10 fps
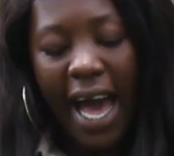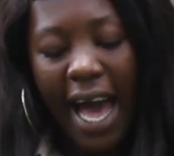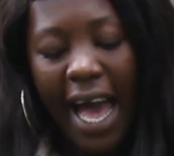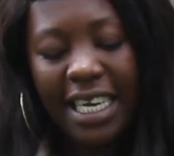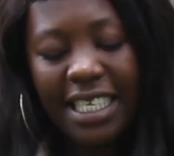
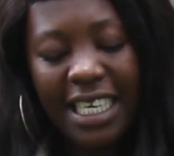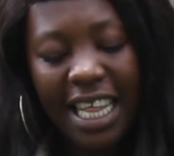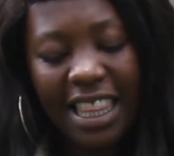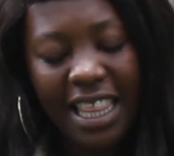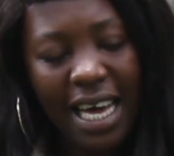I
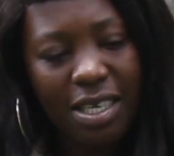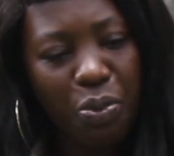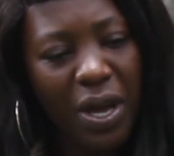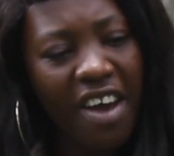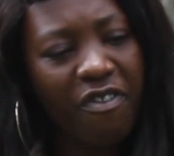understand that
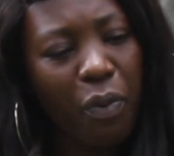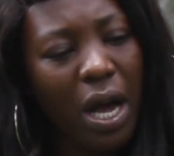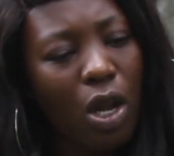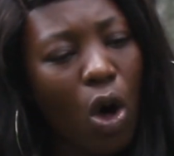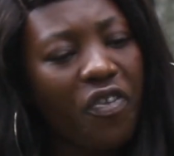we have
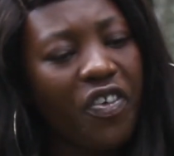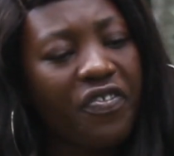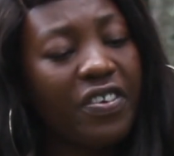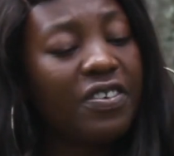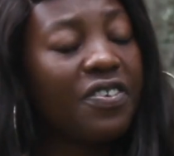well over
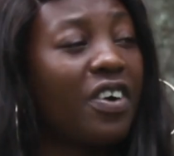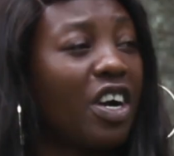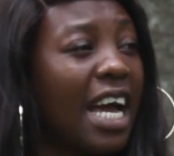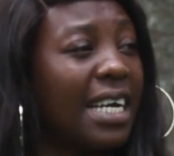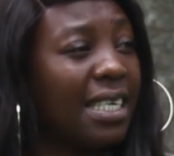50
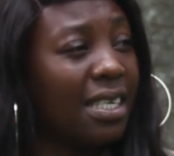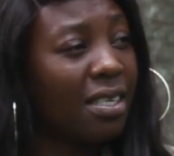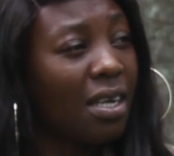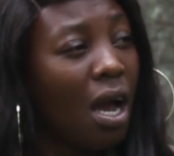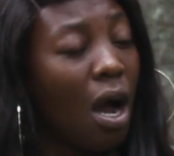
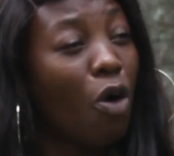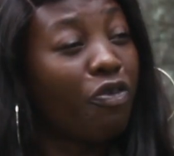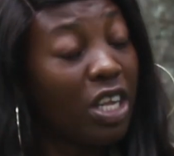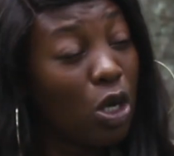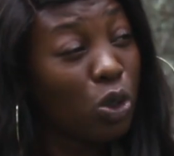varieties
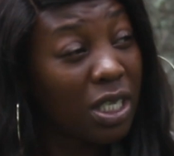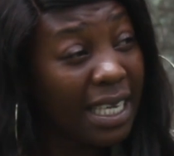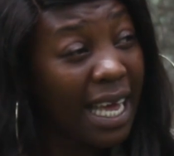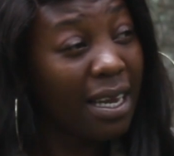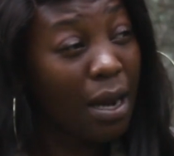of the
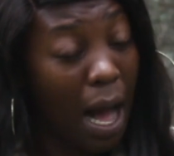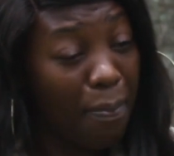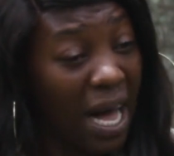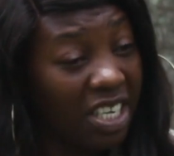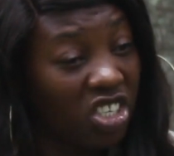Lucerne
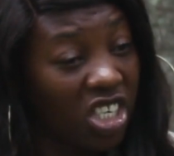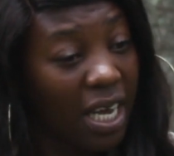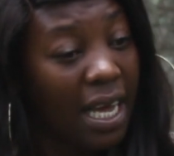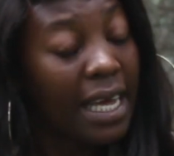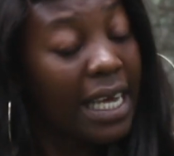pasture.
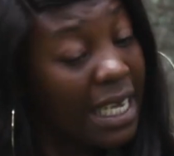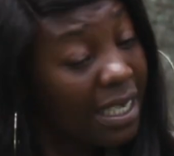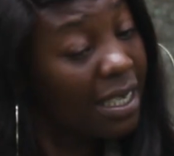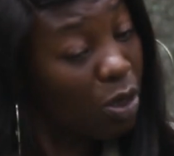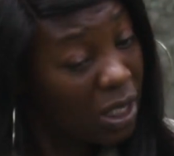It
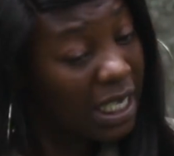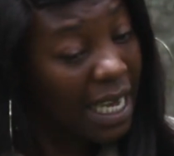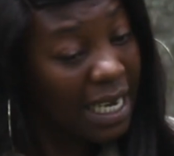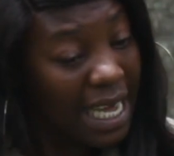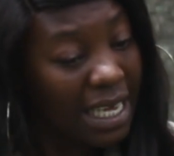is
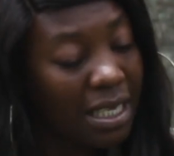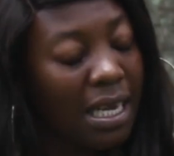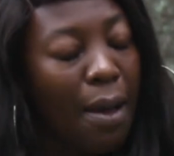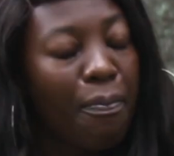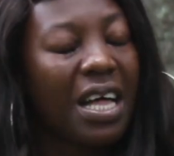Lucerne, yes,
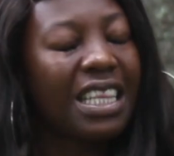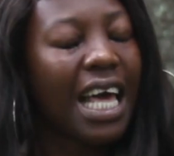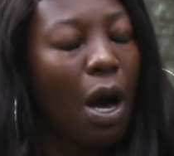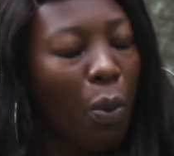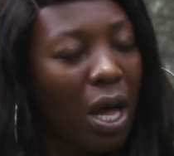but
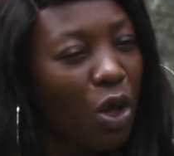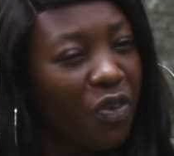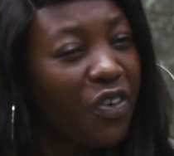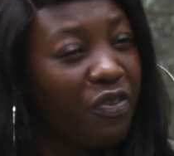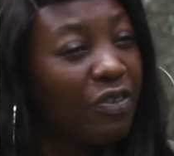there are well
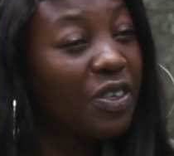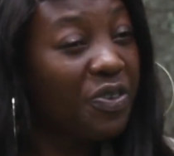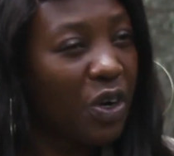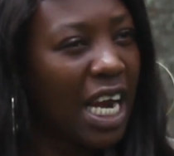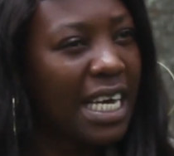over 50
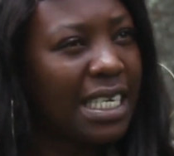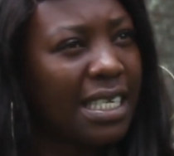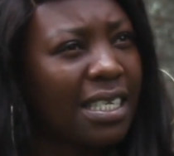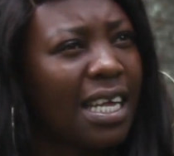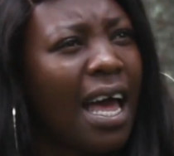
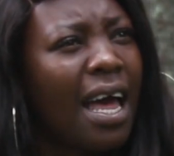varieties.